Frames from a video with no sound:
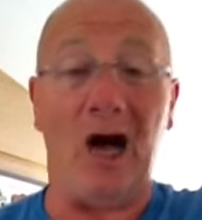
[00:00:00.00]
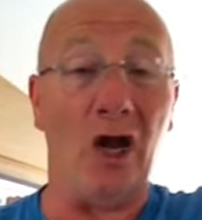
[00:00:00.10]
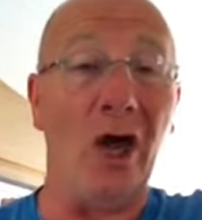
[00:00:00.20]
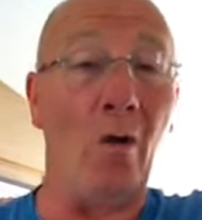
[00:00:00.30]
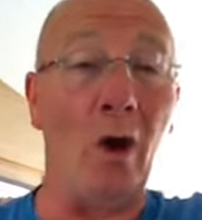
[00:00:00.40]
I
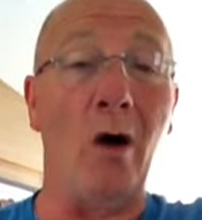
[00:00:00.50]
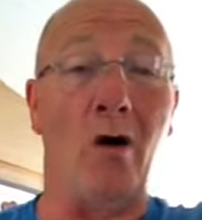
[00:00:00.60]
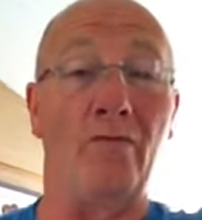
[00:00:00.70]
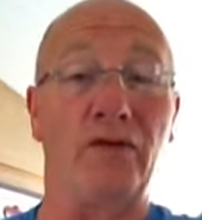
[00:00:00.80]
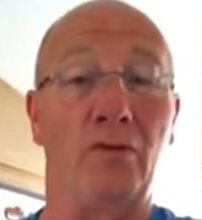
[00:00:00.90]
know a
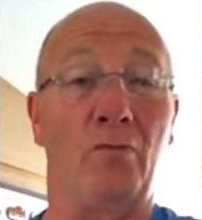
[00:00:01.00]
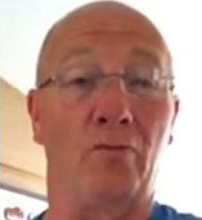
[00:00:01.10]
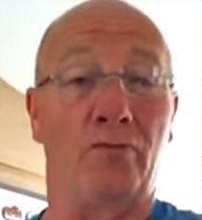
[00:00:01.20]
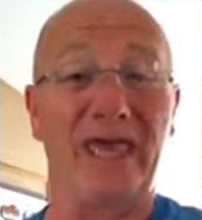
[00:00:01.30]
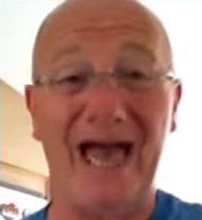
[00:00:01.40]
lot of you
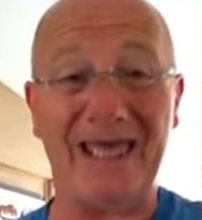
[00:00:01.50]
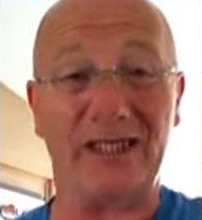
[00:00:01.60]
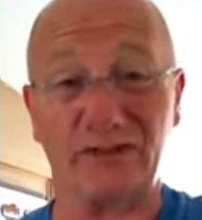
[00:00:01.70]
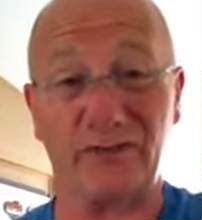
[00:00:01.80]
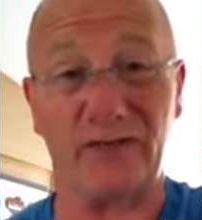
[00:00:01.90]
might be
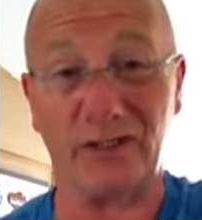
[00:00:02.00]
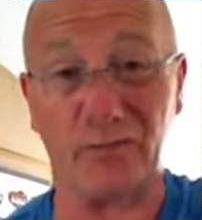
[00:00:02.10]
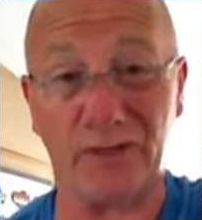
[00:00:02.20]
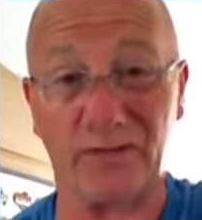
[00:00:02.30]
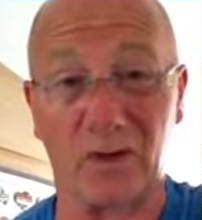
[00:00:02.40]
haters of these
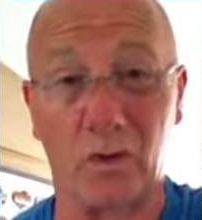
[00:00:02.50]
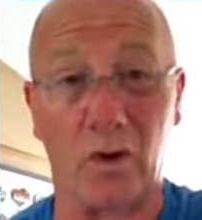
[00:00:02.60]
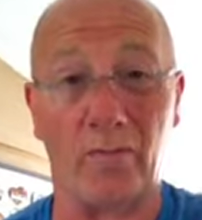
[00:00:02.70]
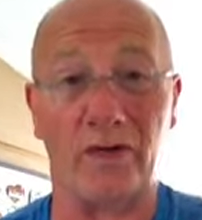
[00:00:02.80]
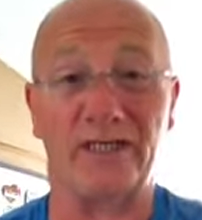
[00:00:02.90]
pieces of
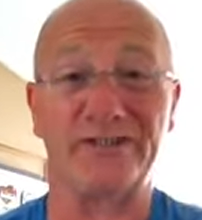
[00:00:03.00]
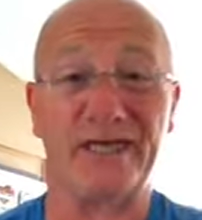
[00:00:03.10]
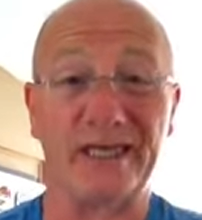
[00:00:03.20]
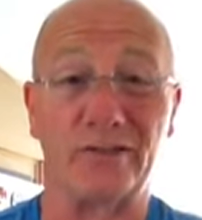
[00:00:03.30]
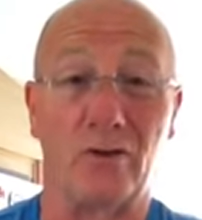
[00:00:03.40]
equipment and
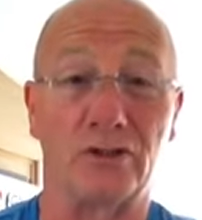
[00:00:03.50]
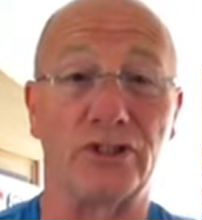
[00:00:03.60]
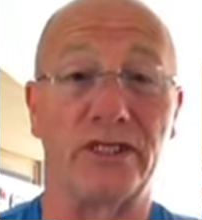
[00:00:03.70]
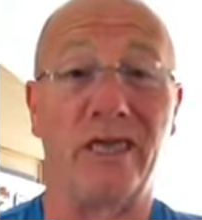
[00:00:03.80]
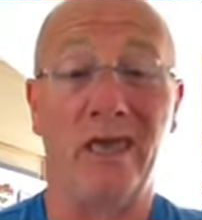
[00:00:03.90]

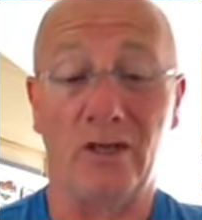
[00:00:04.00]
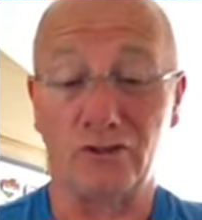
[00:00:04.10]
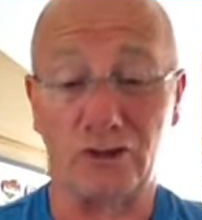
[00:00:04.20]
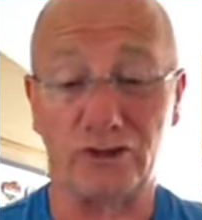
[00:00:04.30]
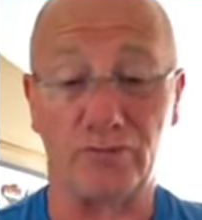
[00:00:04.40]
technology.
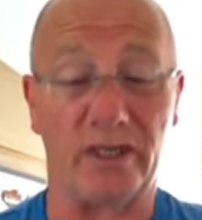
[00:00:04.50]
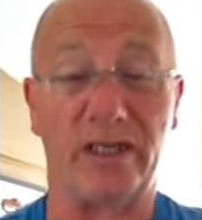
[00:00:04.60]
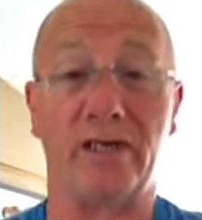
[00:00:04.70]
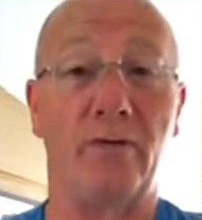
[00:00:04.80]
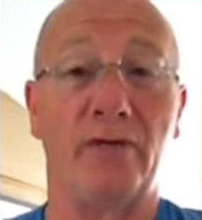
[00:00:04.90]
Trust me,
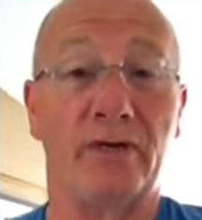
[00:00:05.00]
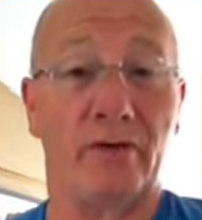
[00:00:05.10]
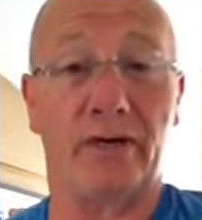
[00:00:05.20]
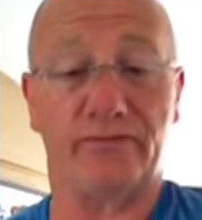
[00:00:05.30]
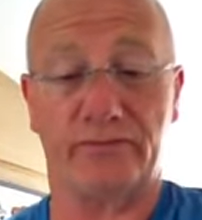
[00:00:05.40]
you know, I've been
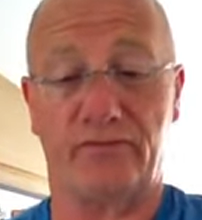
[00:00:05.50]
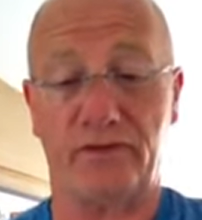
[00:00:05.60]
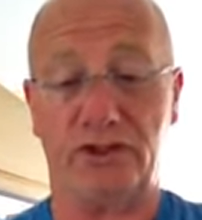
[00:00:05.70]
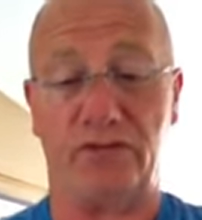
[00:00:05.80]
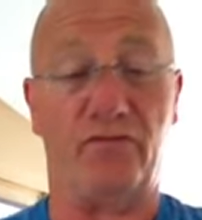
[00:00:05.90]
around
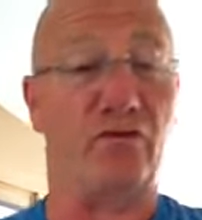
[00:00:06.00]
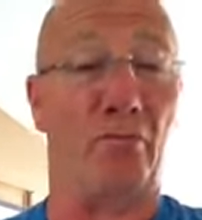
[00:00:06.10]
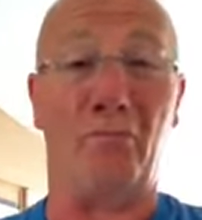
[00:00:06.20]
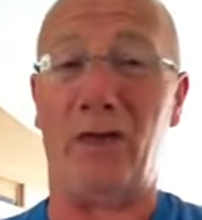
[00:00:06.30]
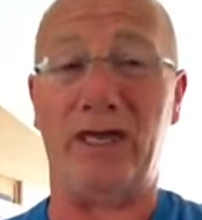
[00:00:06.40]
fishing for
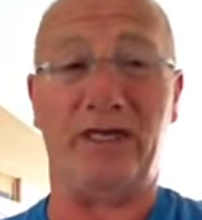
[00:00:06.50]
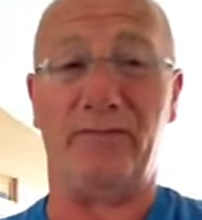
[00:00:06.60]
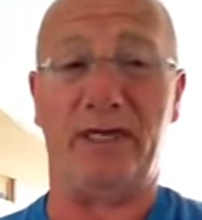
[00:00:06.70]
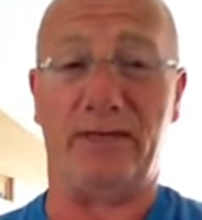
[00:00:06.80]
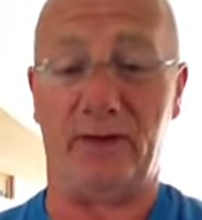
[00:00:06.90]
many,
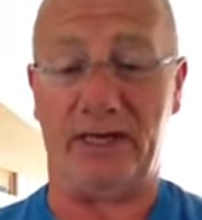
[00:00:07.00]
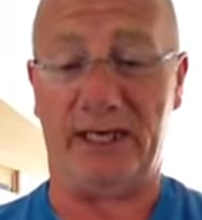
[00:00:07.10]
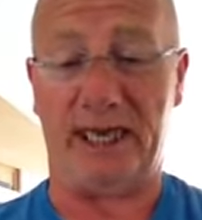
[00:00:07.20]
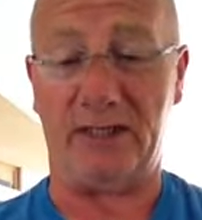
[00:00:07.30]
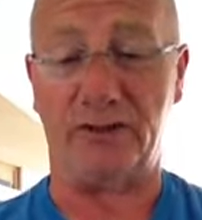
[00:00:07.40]
many, many
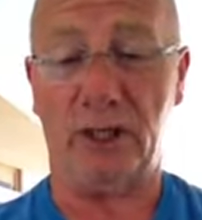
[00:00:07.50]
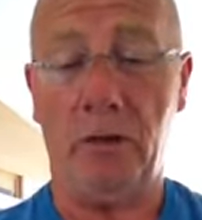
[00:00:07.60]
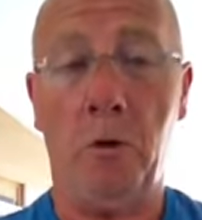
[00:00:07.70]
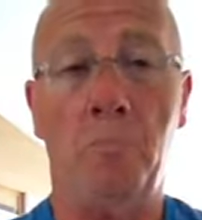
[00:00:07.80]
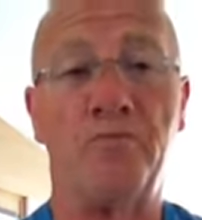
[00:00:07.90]
years,
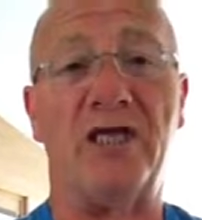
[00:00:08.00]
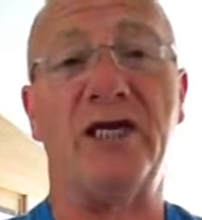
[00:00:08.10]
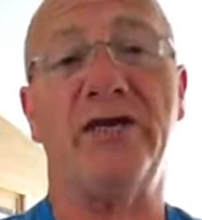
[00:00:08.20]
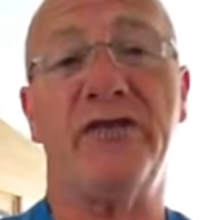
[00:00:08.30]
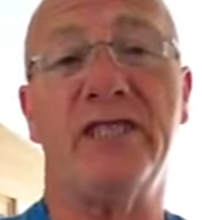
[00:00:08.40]
and
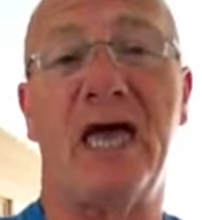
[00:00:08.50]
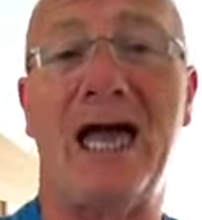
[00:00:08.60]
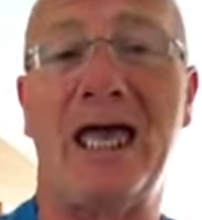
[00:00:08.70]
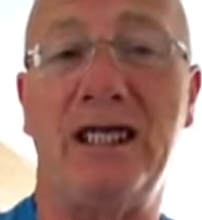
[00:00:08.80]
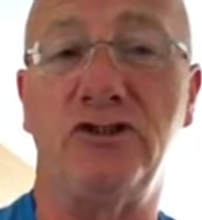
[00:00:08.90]
anything that
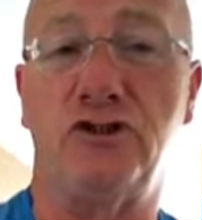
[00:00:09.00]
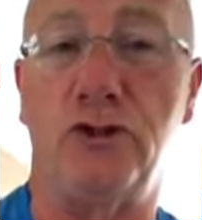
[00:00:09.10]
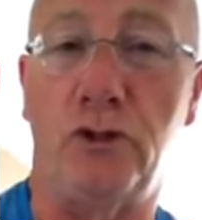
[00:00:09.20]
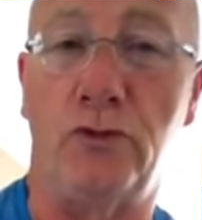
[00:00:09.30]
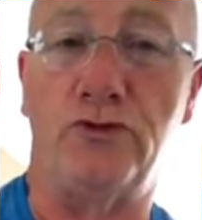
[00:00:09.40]
aids
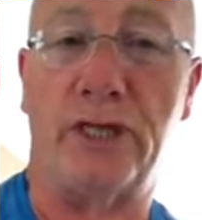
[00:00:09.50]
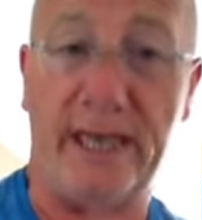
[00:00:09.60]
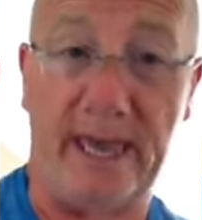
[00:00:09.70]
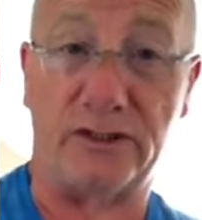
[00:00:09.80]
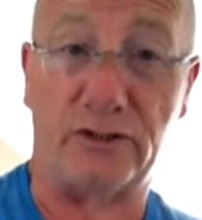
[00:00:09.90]
you to
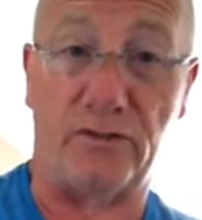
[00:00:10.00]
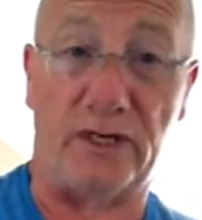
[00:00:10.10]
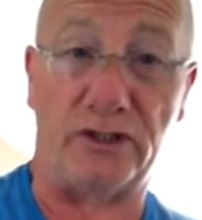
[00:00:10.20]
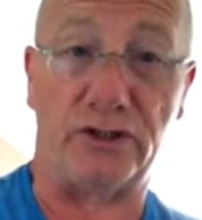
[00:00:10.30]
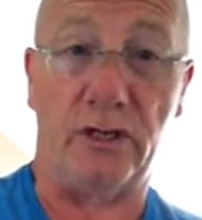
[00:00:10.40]
catch
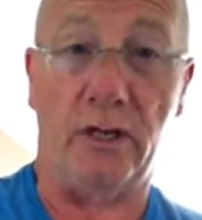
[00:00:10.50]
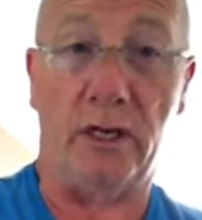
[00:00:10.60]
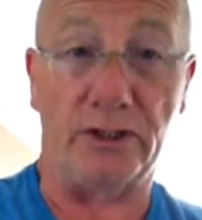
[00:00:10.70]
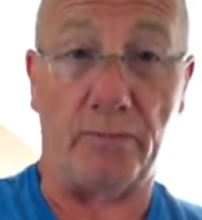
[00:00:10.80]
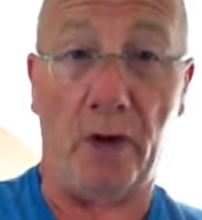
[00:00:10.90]
fish
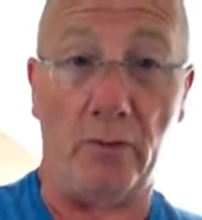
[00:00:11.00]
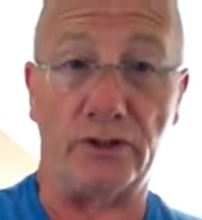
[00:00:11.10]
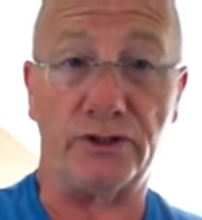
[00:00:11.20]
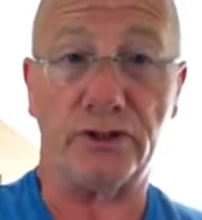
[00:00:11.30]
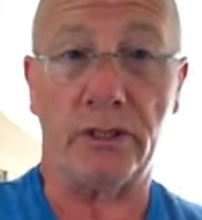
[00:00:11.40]
is a
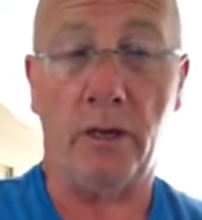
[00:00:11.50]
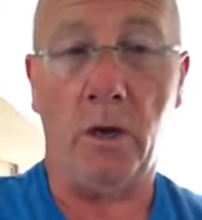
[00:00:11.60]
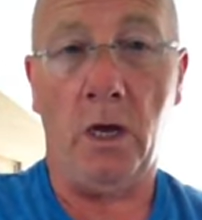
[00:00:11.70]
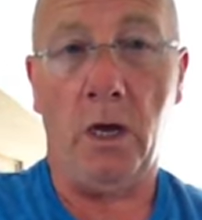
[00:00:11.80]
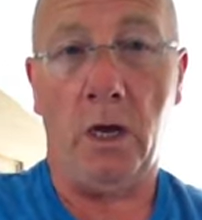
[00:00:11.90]
bonus.
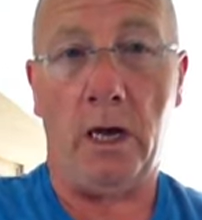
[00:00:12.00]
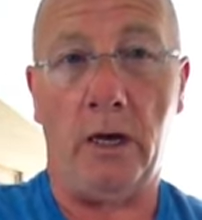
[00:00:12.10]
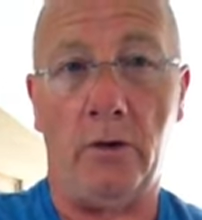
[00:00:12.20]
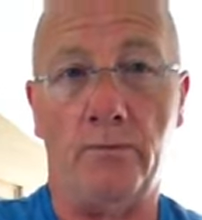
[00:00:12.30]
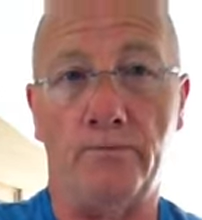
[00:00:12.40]

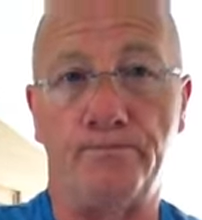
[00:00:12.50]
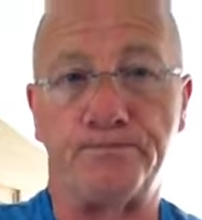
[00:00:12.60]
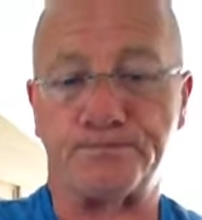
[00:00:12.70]
You